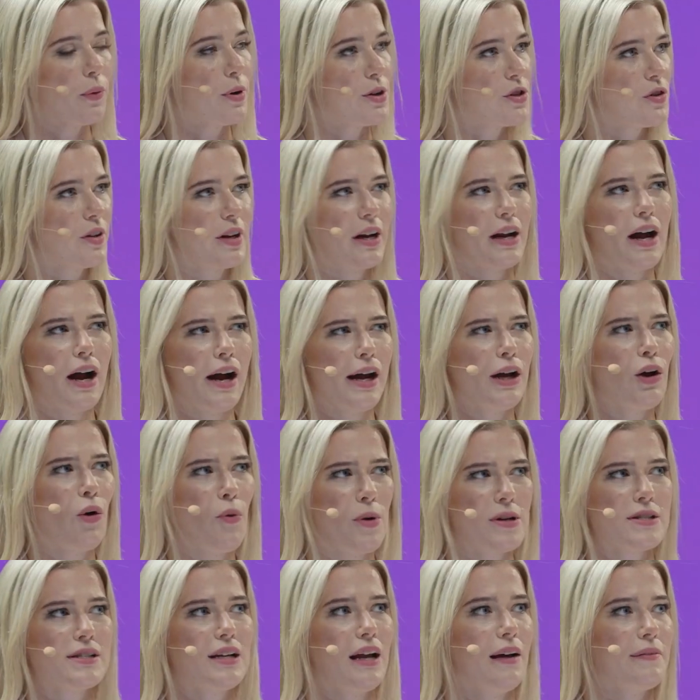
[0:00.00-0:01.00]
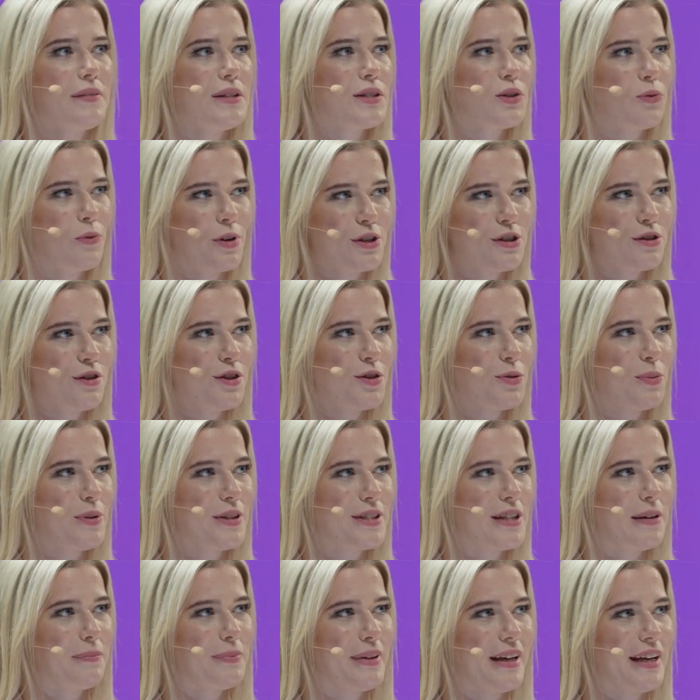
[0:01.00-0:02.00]
question, I always love these questions when
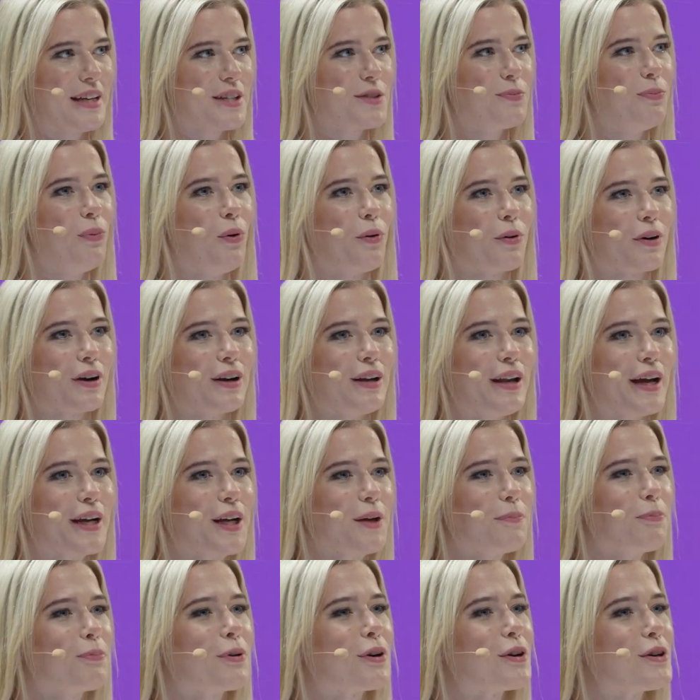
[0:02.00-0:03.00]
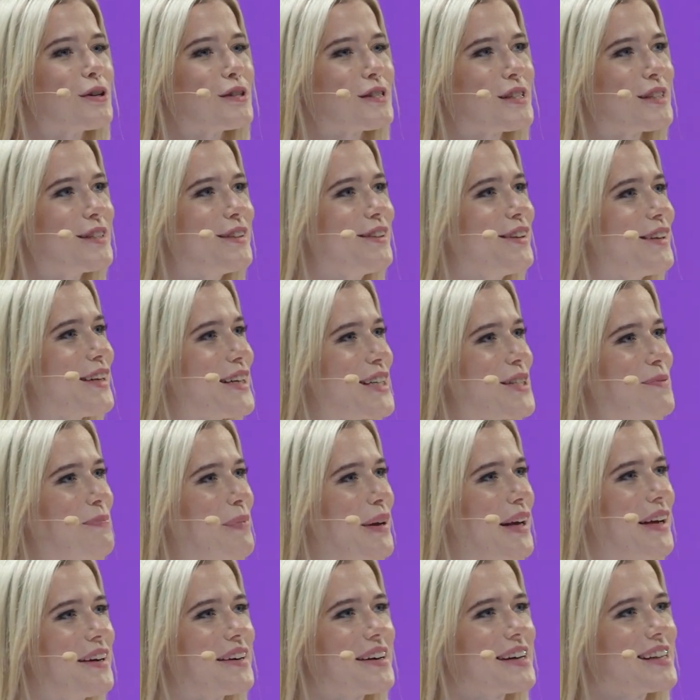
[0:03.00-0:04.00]
something is more like a personal
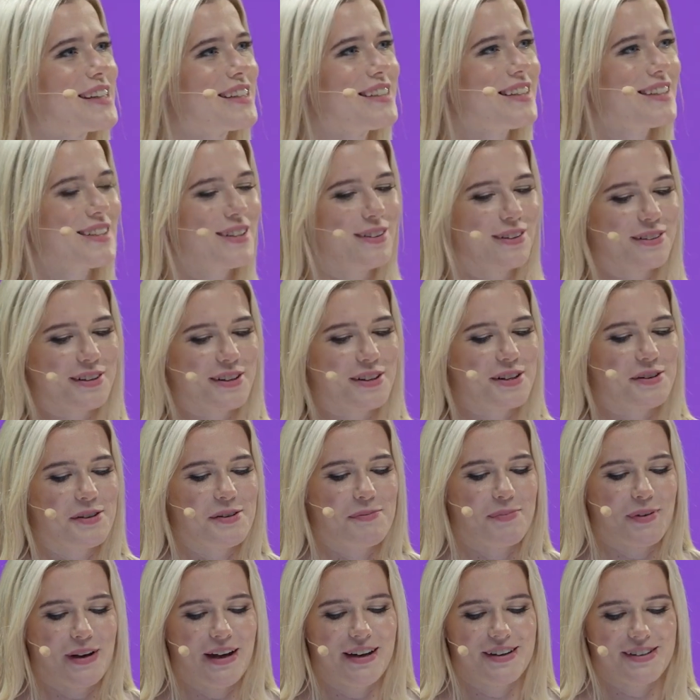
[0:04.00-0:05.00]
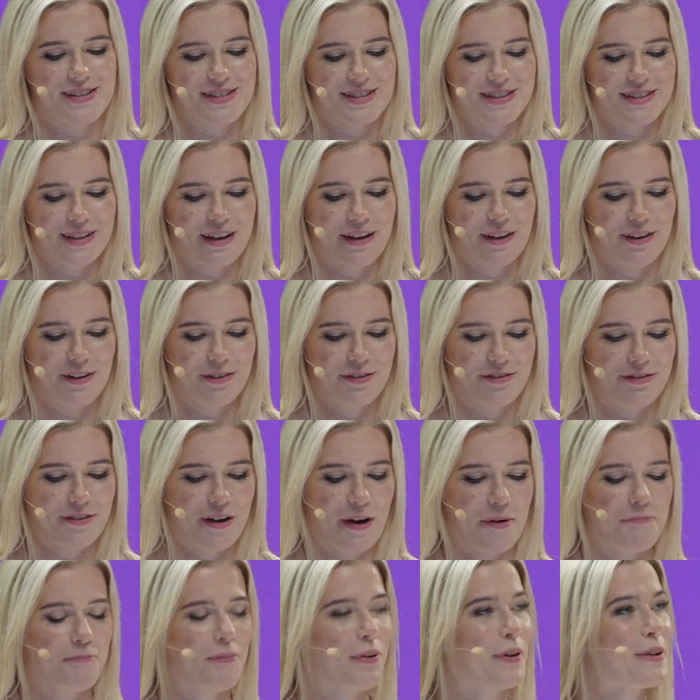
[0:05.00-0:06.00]
experience or just kind of
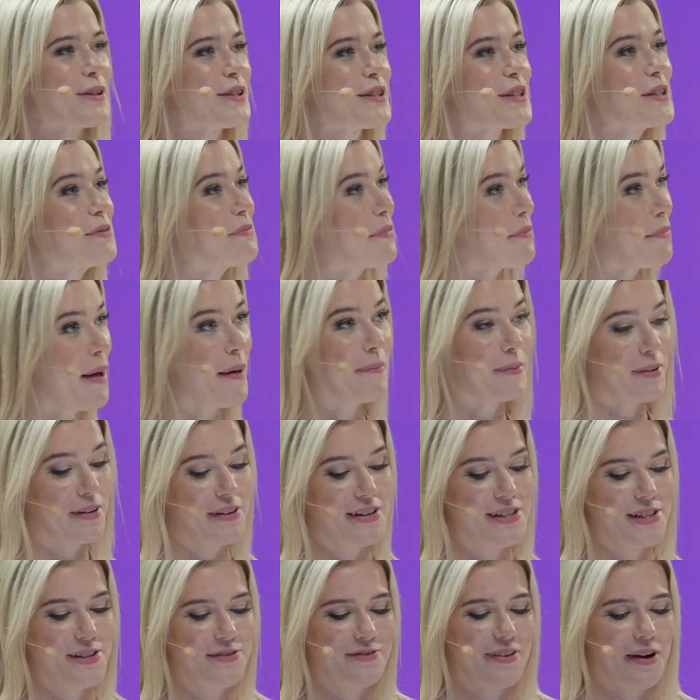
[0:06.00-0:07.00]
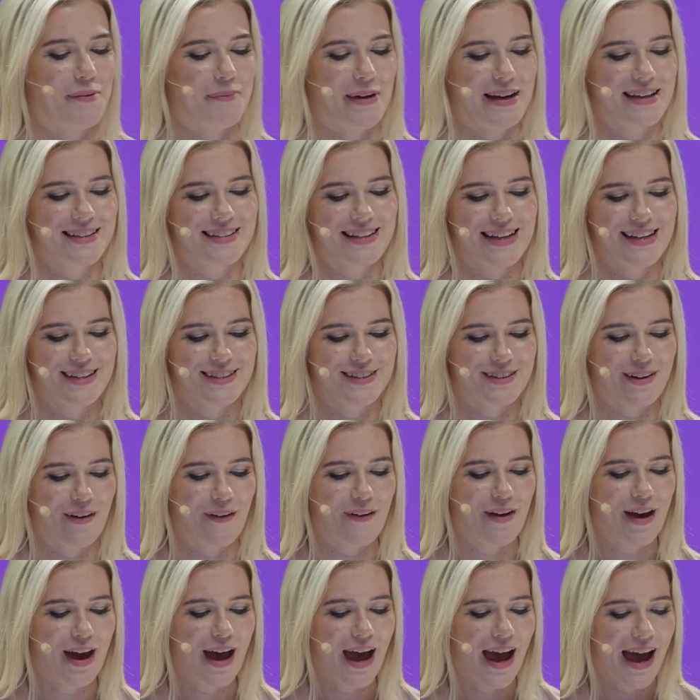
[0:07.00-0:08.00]
personal memories, if I may say
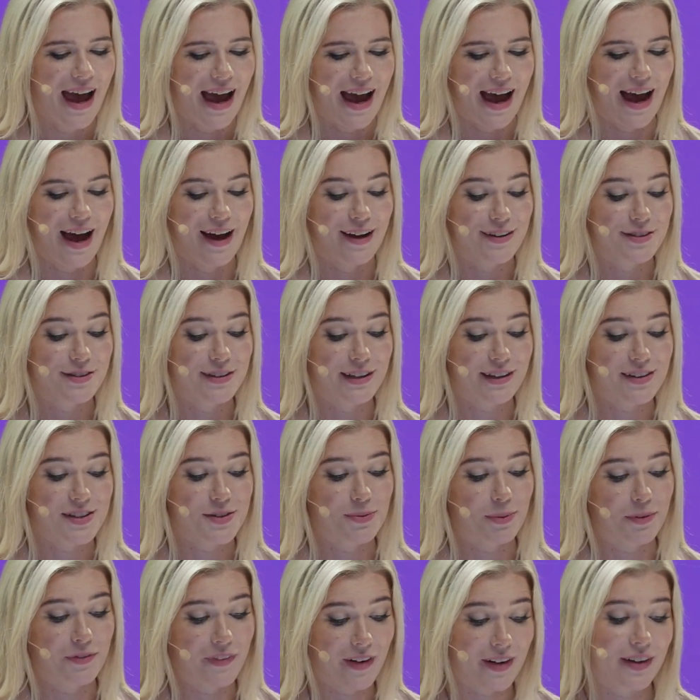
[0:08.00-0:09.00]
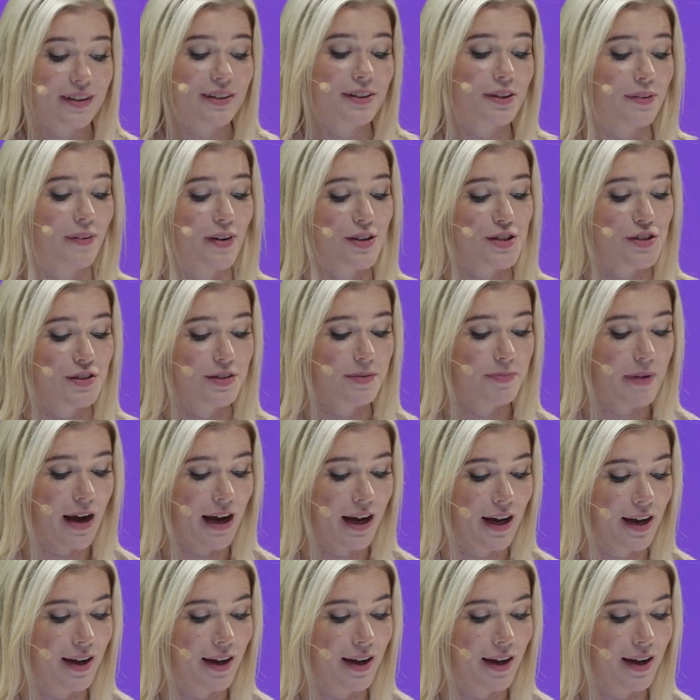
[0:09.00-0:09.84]
so. So there is one very good question.